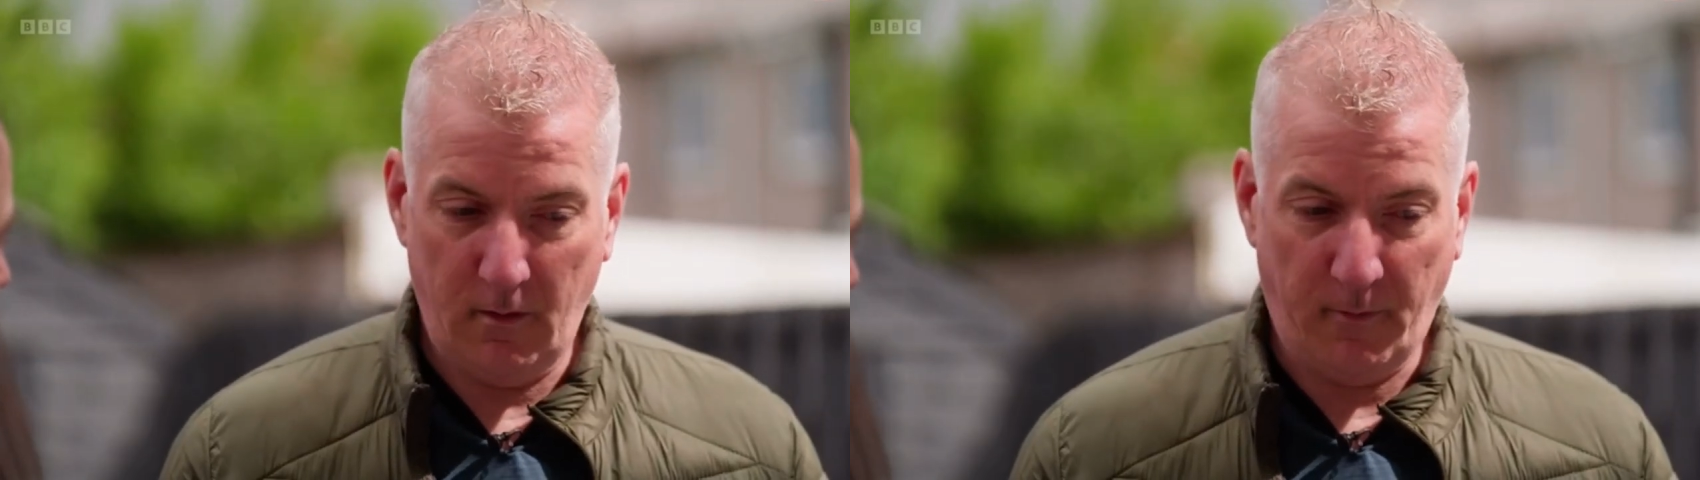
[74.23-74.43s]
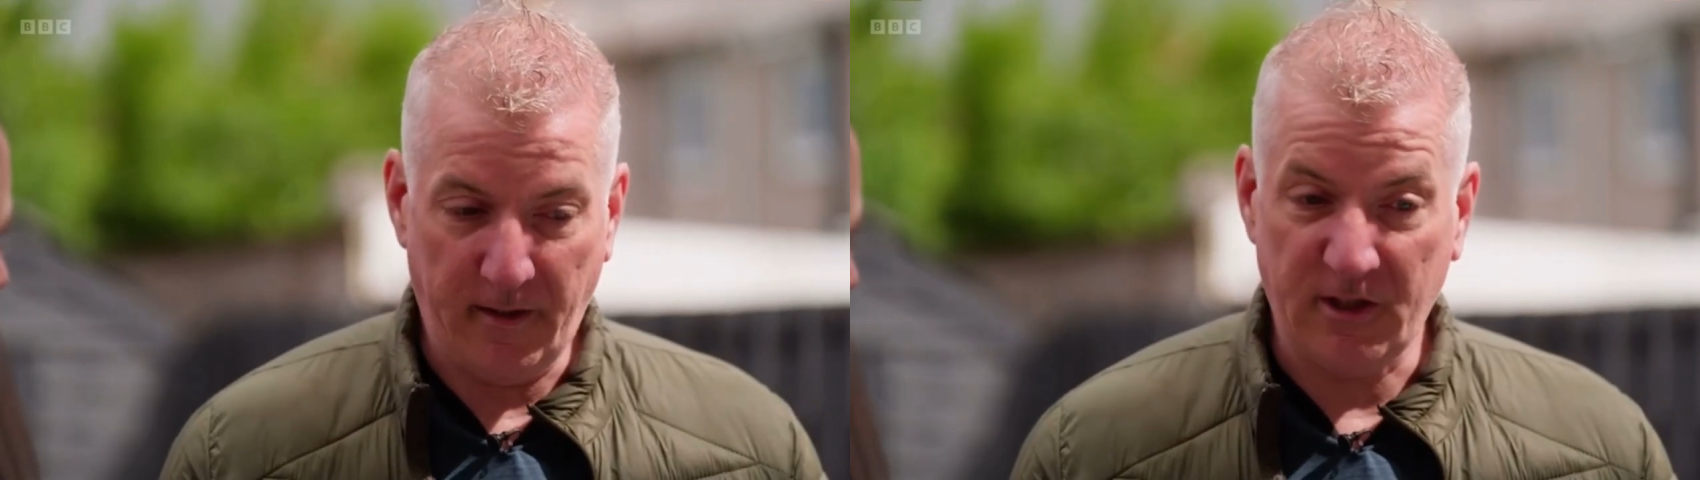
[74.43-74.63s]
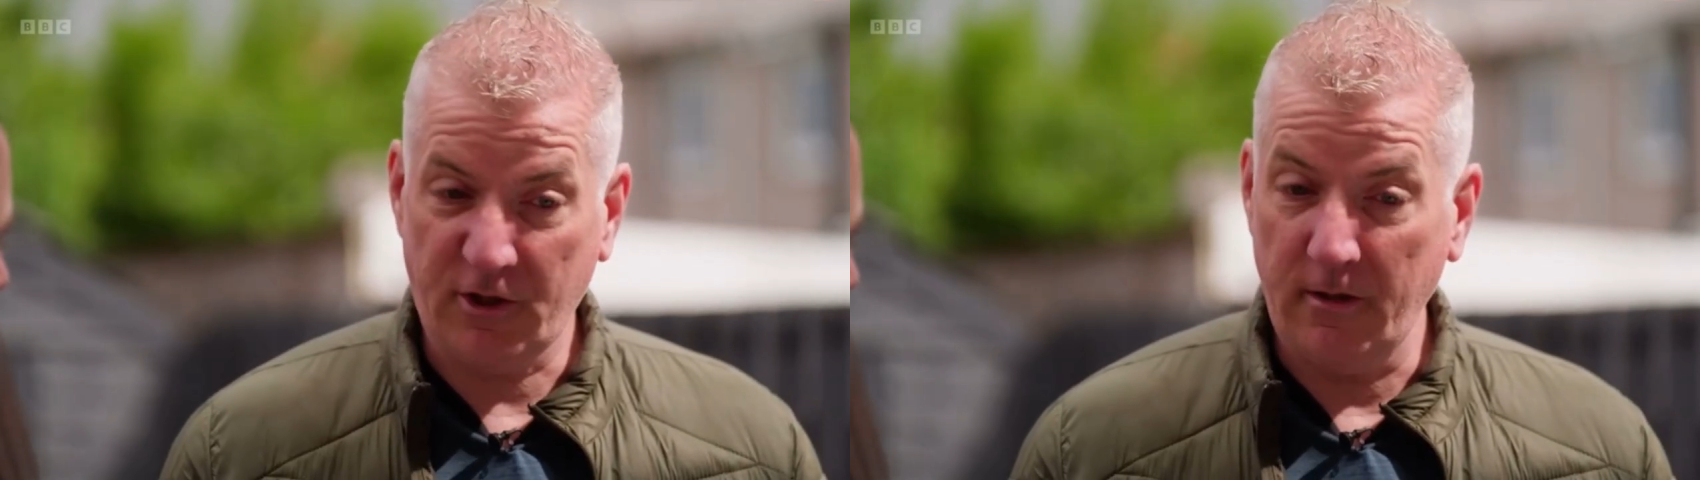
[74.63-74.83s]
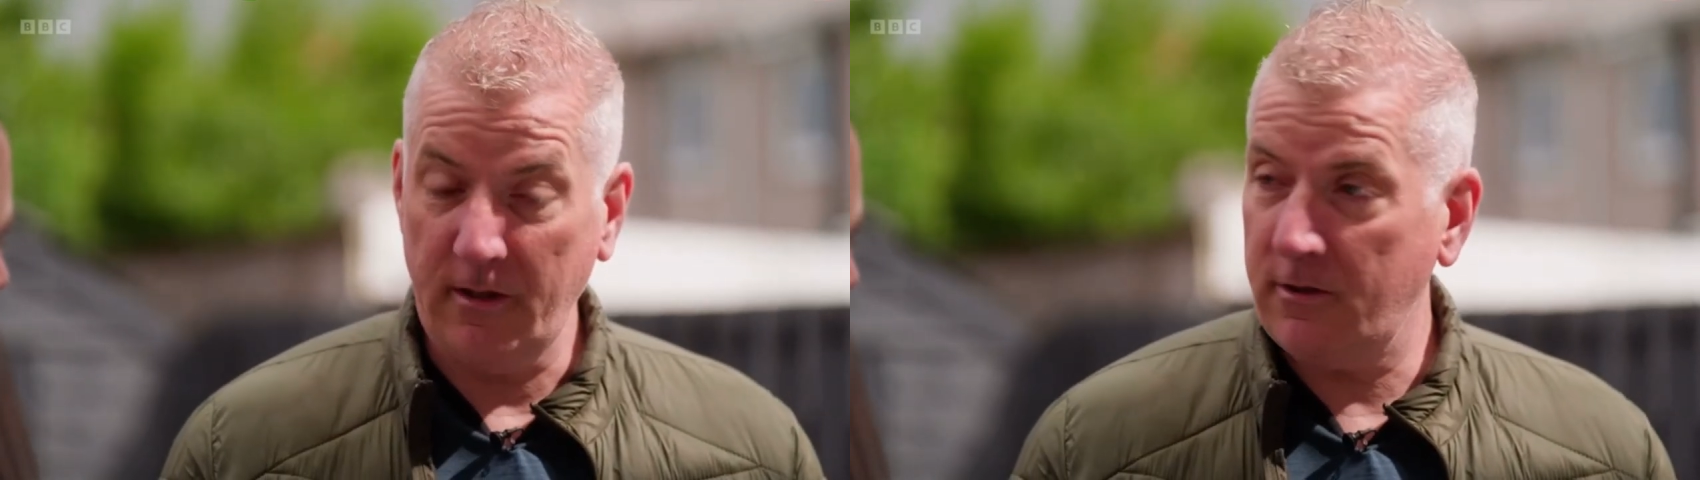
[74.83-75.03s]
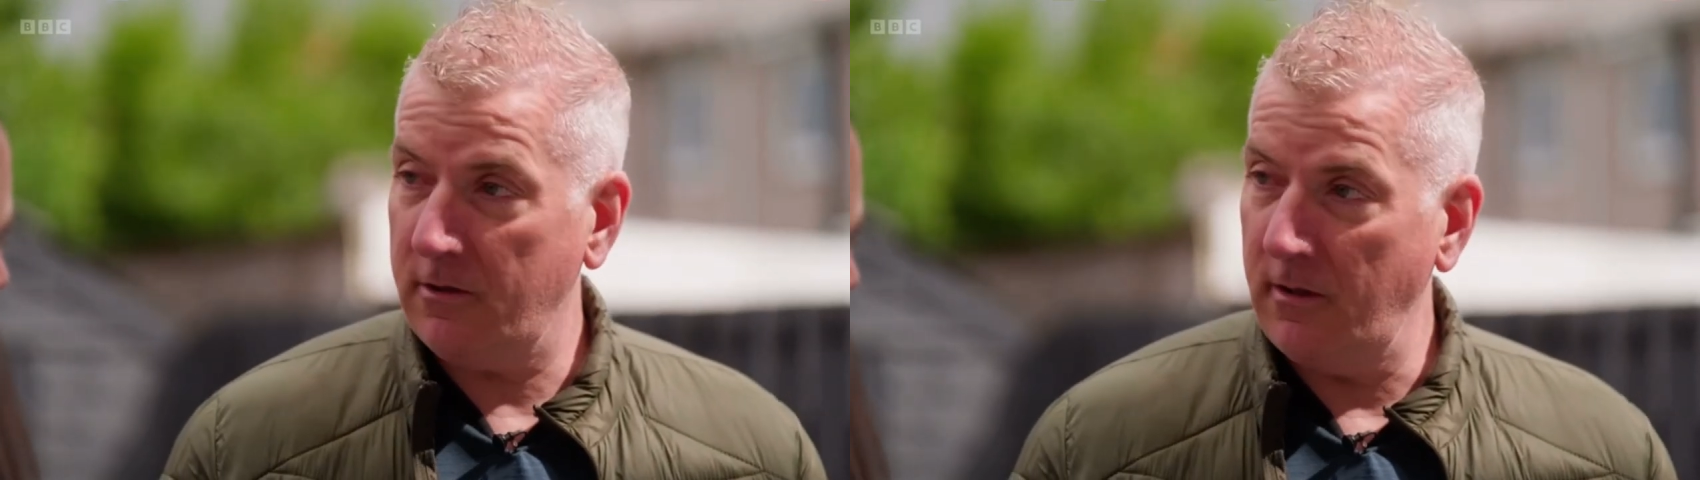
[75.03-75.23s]
biggest
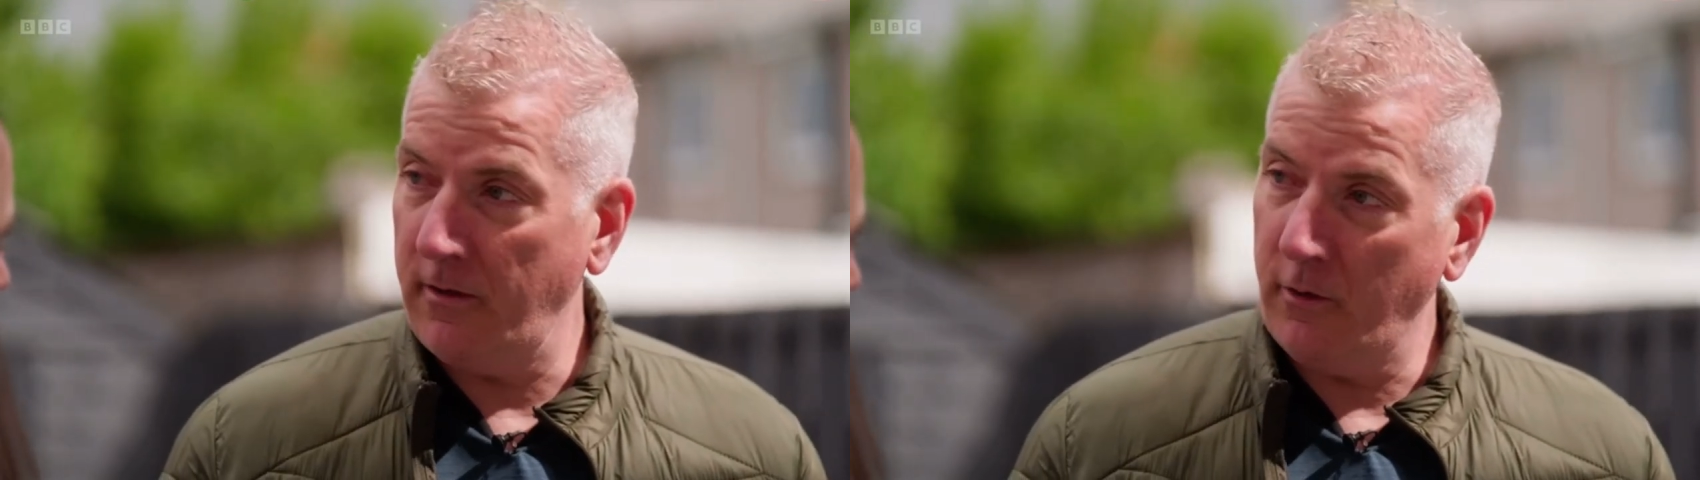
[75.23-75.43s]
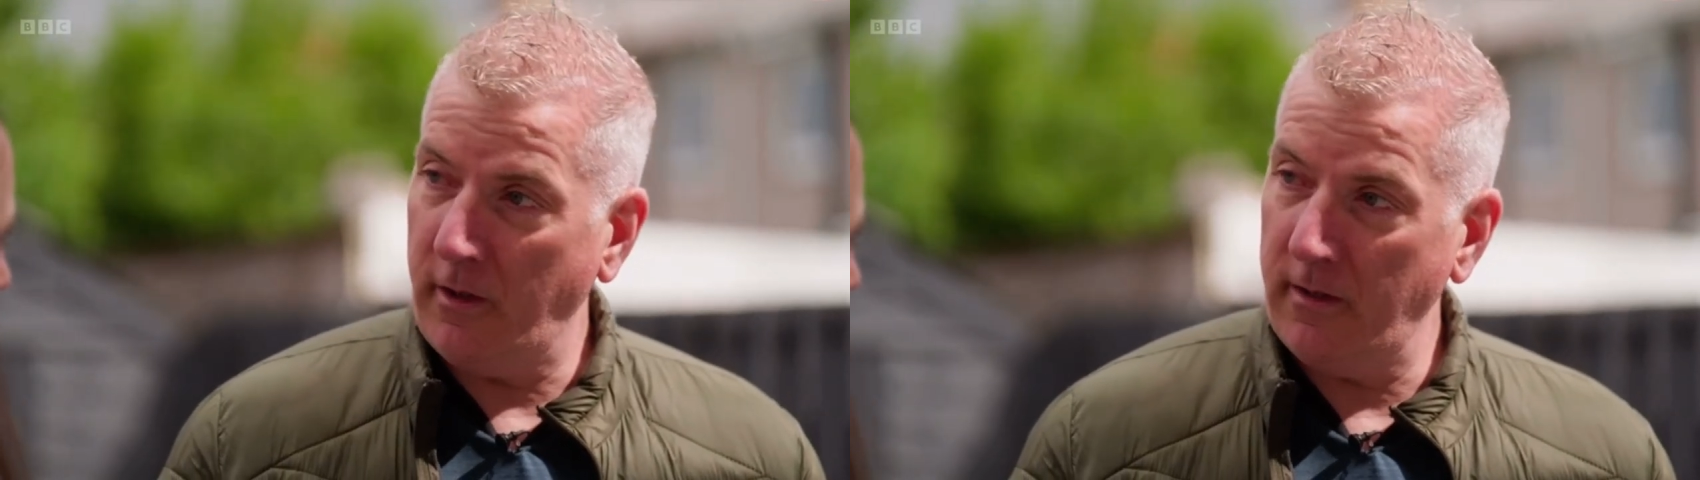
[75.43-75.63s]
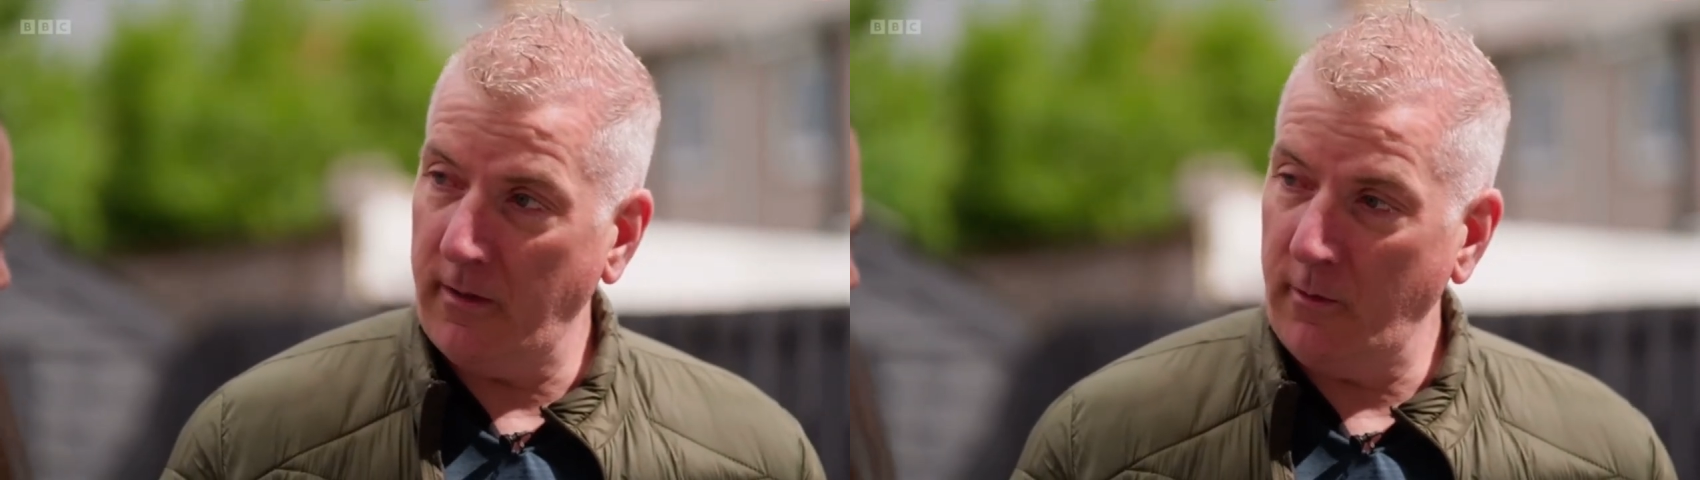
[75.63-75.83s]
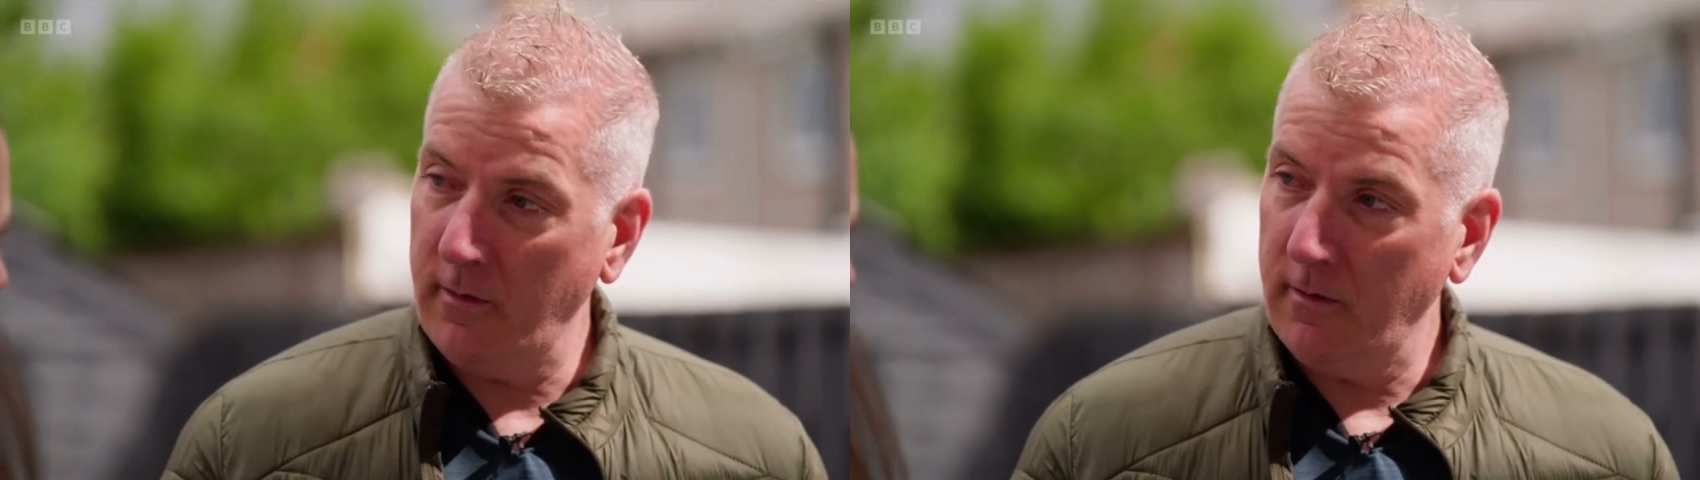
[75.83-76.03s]
studies in the UK now.